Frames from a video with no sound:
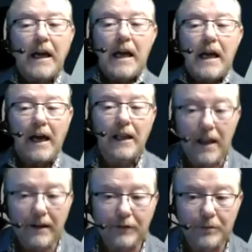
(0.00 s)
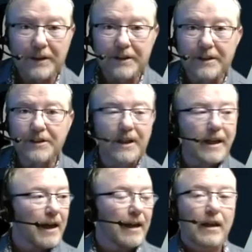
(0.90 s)
I loved business, and
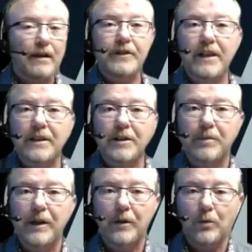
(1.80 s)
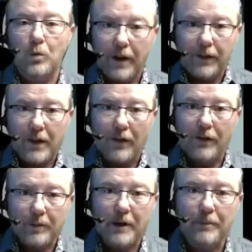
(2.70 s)
I love to get to be with other
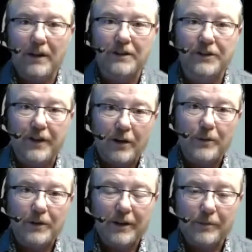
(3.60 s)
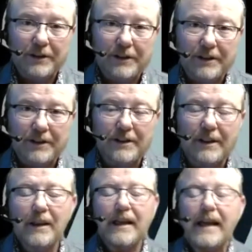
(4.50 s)
people as they're building business.
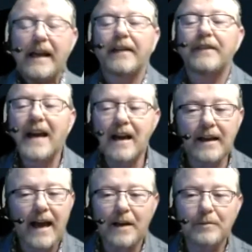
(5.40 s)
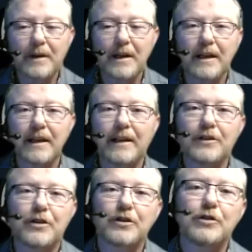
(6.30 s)
And that had me get
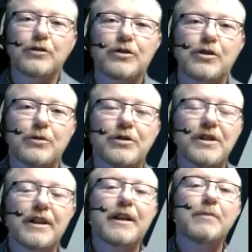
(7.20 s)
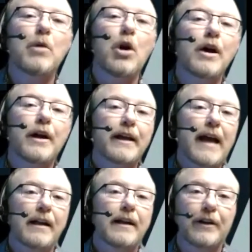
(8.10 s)
introduced to Cindy Maud at
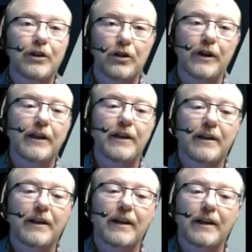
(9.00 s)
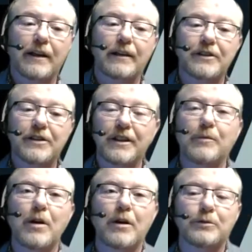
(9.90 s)
Callahan Creek. And Cindy
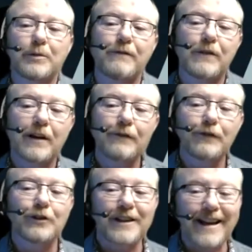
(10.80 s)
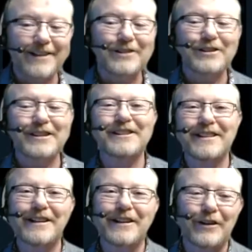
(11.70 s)
Maud was my very first agency
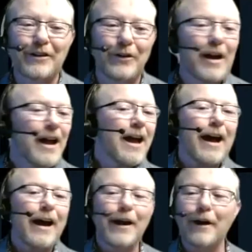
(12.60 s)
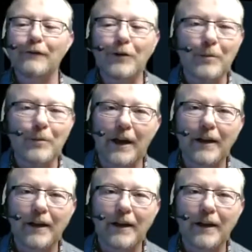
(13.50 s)
CEO I ever met.